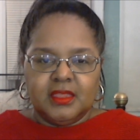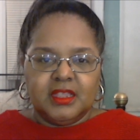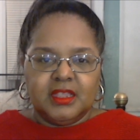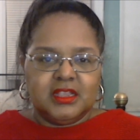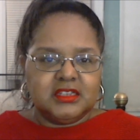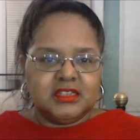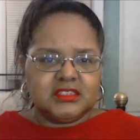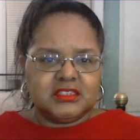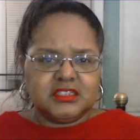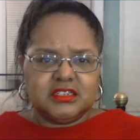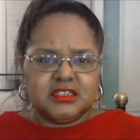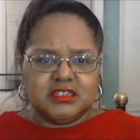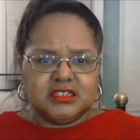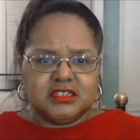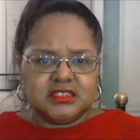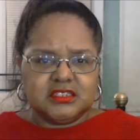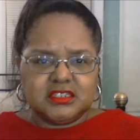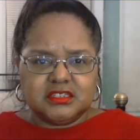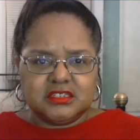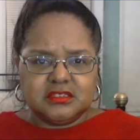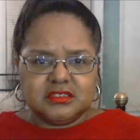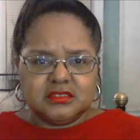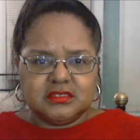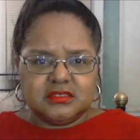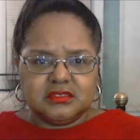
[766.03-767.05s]
is it is
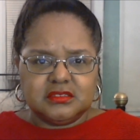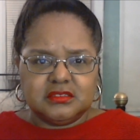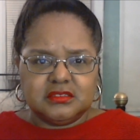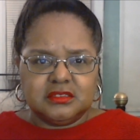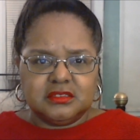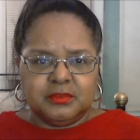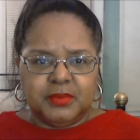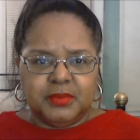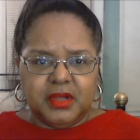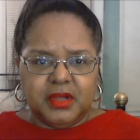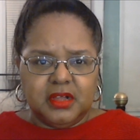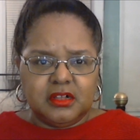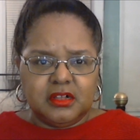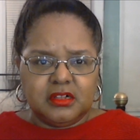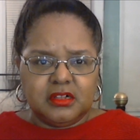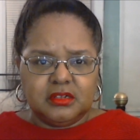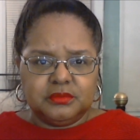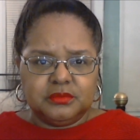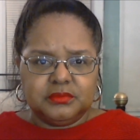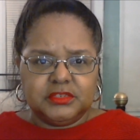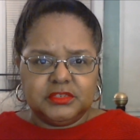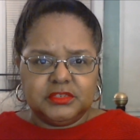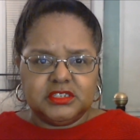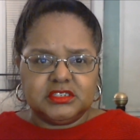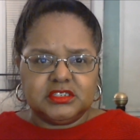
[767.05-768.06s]
it the
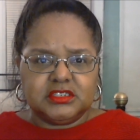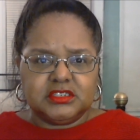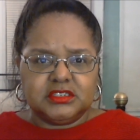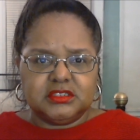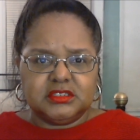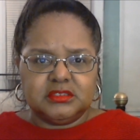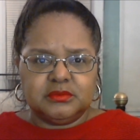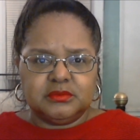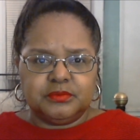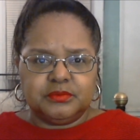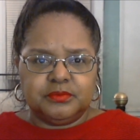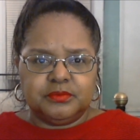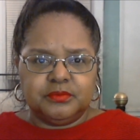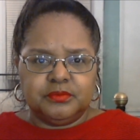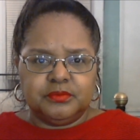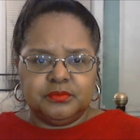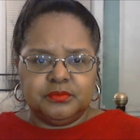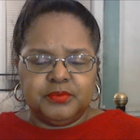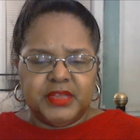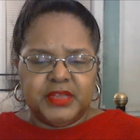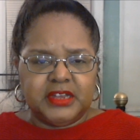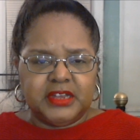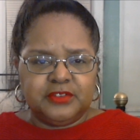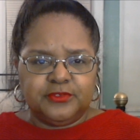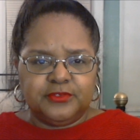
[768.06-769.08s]
bomb? Is it
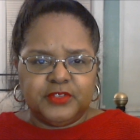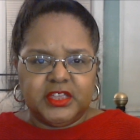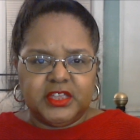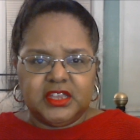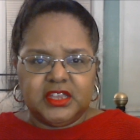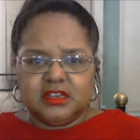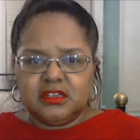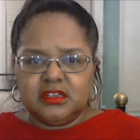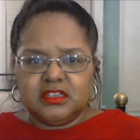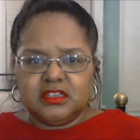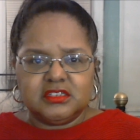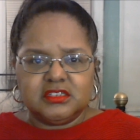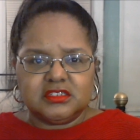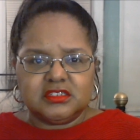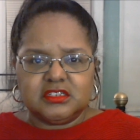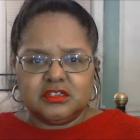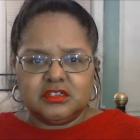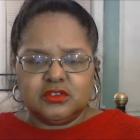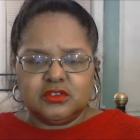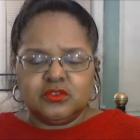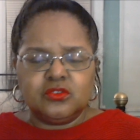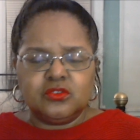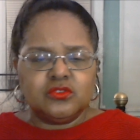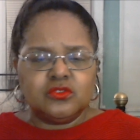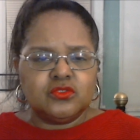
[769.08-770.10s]
benefit? Is it
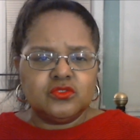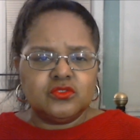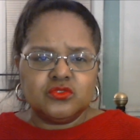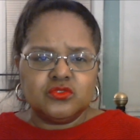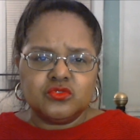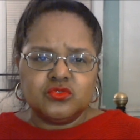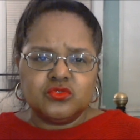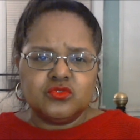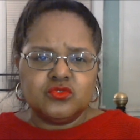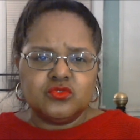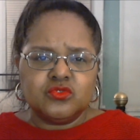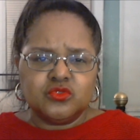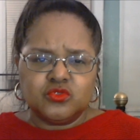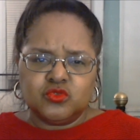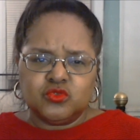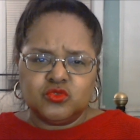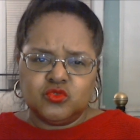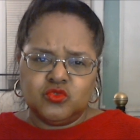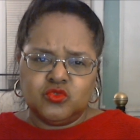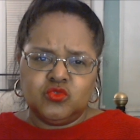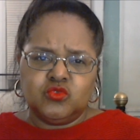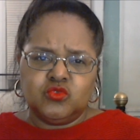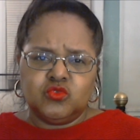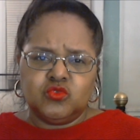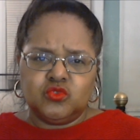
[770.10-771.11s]
who who
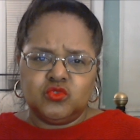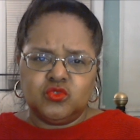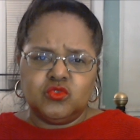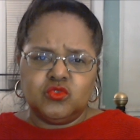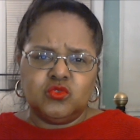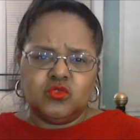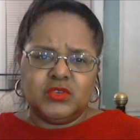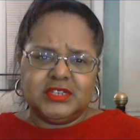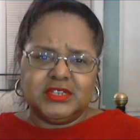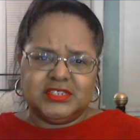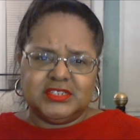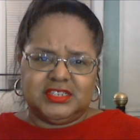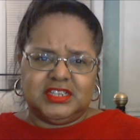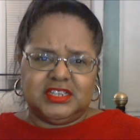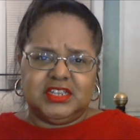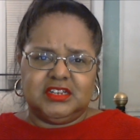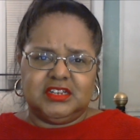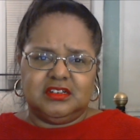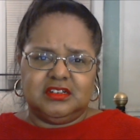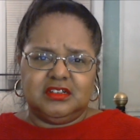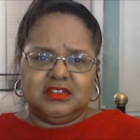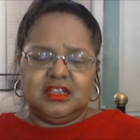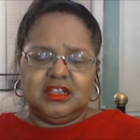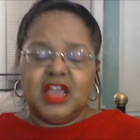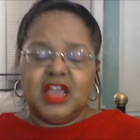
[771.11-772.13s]
who who is it?
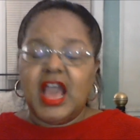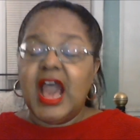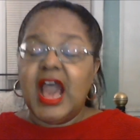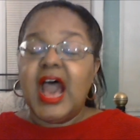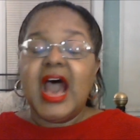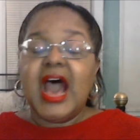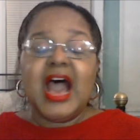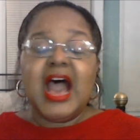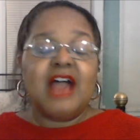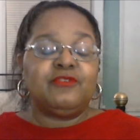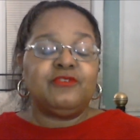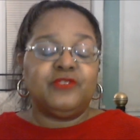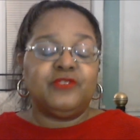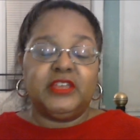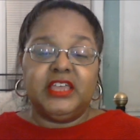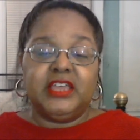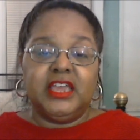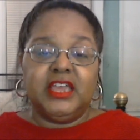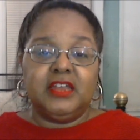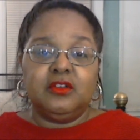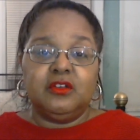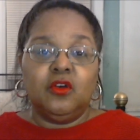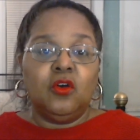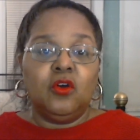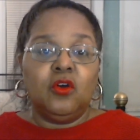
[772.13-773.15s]
I
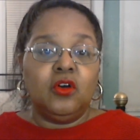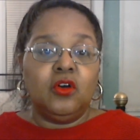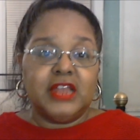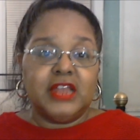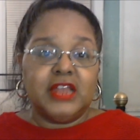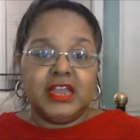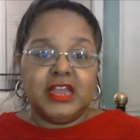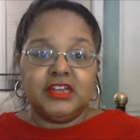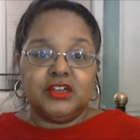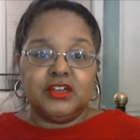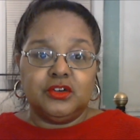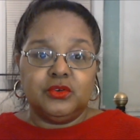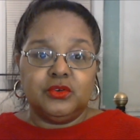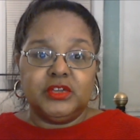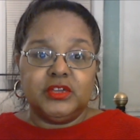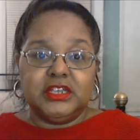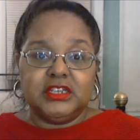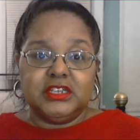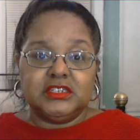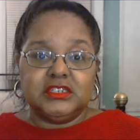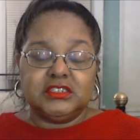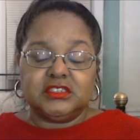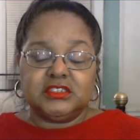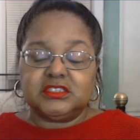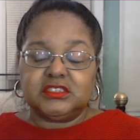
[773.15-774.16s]
forget. All I know
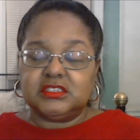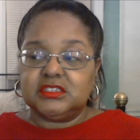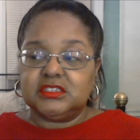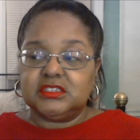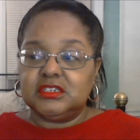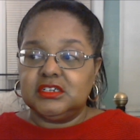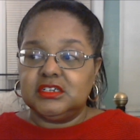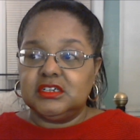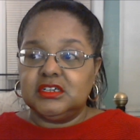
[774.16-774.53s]
is